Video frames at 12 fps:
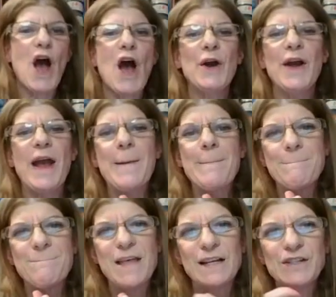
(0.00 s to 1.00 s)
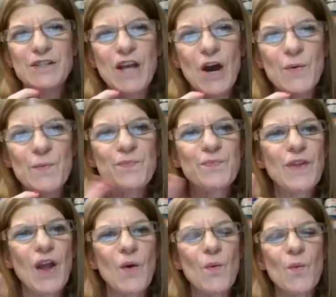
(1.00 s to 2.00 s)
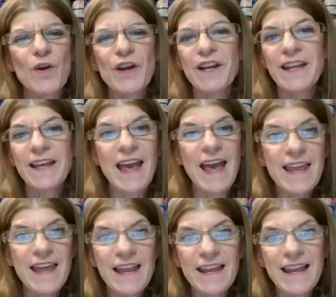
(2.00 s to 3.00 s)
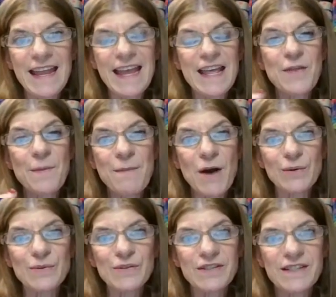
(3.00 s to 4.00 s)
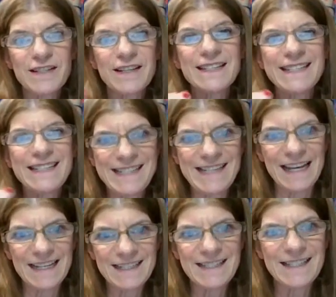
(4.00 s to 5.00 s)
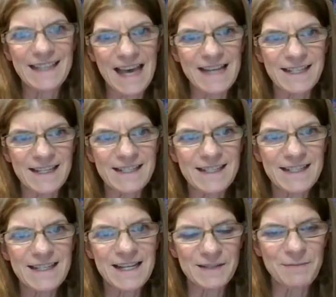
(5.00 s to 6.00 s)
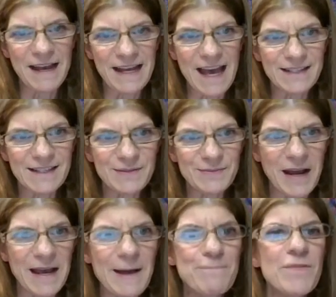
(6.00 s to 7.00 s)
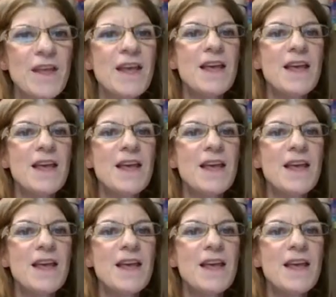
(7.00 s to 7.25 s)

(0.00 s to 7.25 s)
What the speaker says: All right. So we're going to get it in the most 6 guesses, is my guess, right?